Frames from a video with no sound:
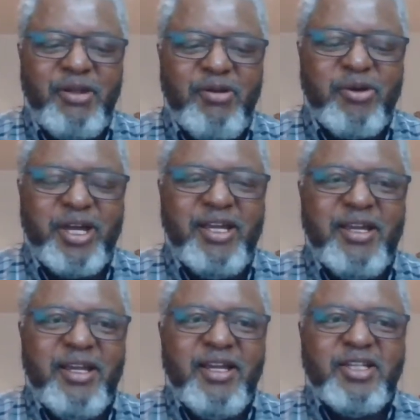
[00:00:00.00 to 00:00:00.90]
Okay,
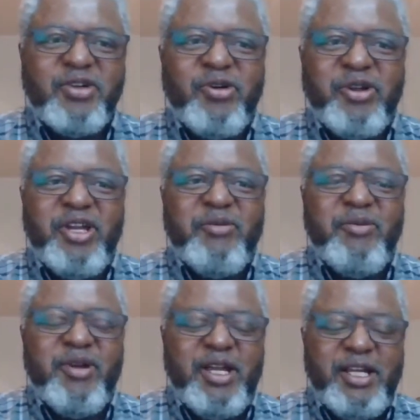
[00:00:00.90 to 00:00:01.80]
so if
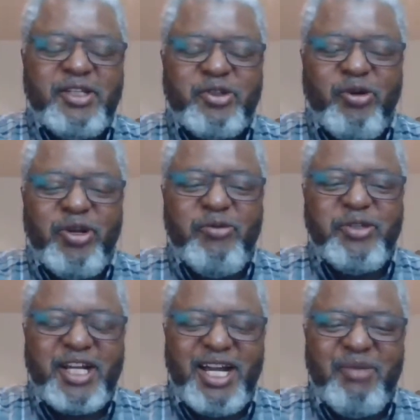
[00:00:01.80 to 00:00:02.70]
it's only with
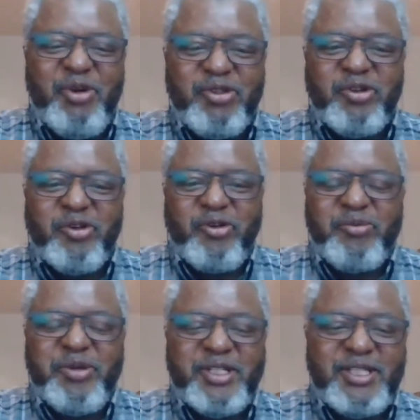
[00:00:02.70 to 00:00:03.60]
the coming of the
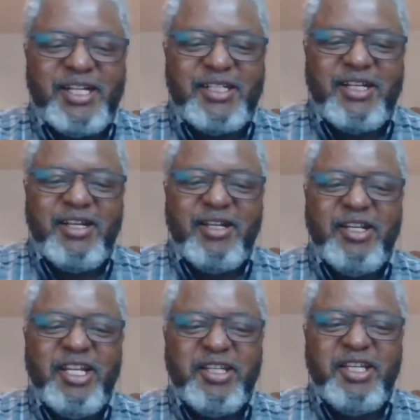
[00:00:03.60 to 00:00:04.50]
Europeans that
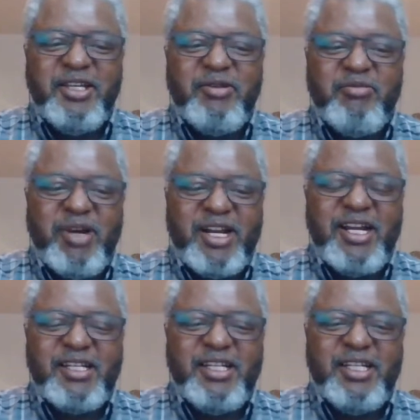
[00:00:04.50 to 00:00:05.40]
Ningi,
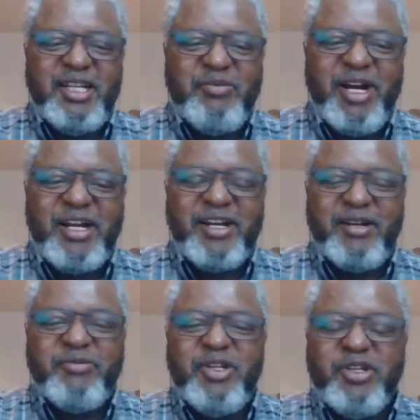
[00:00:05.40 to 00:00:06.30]
Maradi,
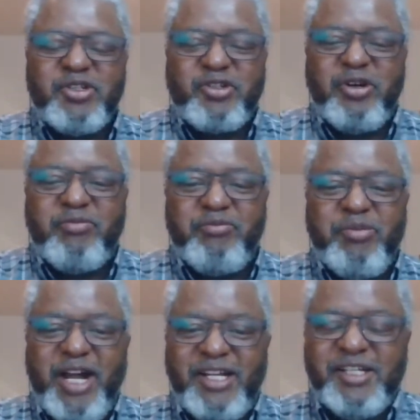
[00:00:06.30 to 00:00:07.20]
Damagaram stopped
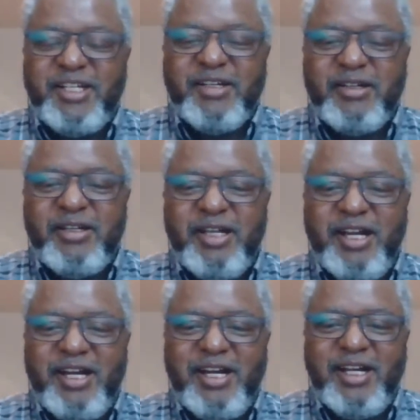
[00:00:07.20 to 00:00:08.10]
fighting
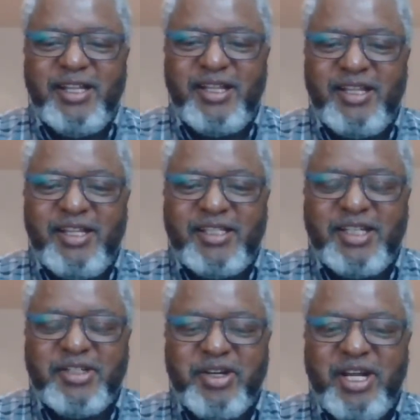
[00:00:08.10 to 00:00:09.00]
the
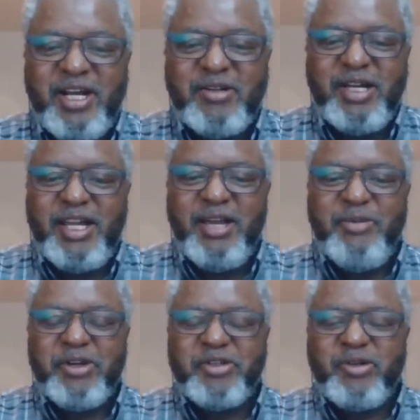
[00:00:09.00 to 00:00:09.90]
central
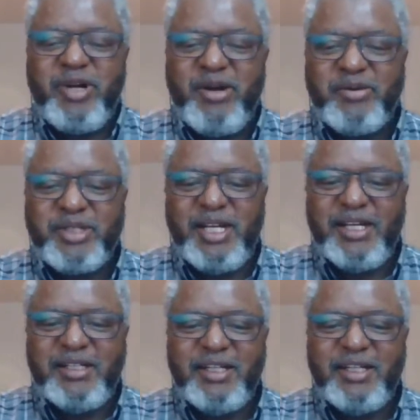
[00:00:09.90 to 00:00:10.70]
emirates of Hausa land.